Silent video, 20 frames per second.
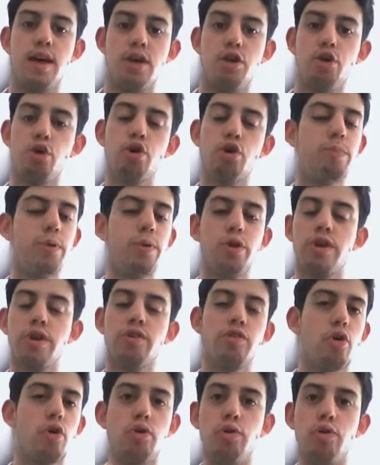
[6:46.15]
Your computer
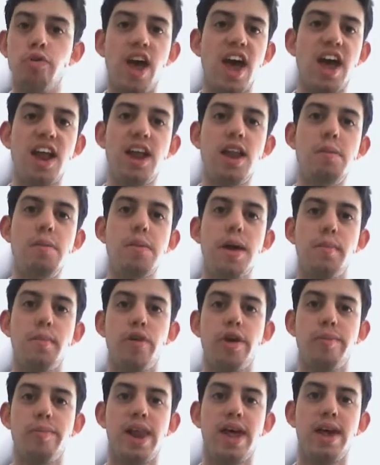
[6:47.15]
does not use any
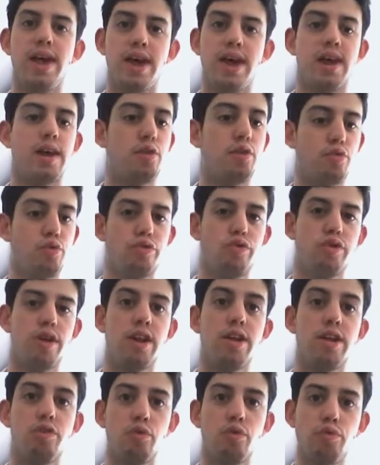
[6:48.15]
memory playing it.
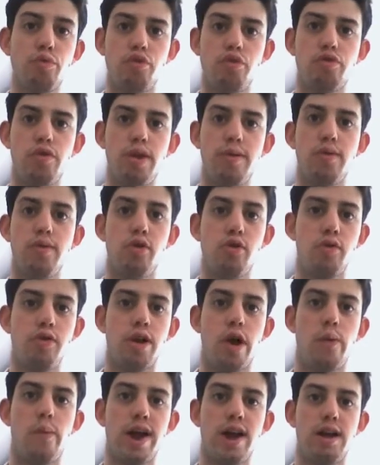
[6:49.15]
It is all streamed to you
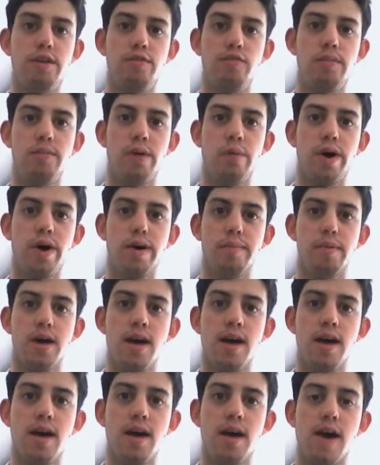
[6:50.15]
directly from the web,
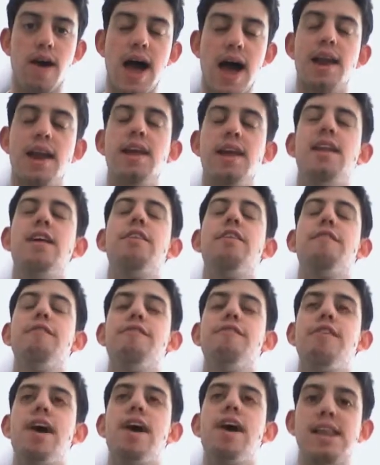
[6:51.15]
and it is
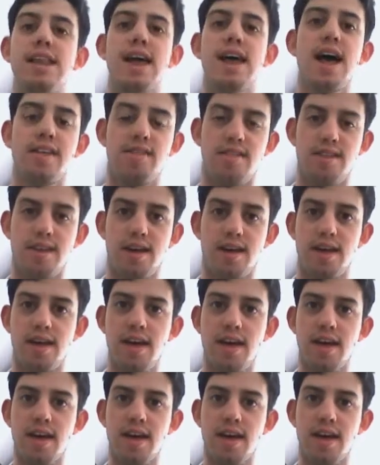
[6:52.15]
fantastic.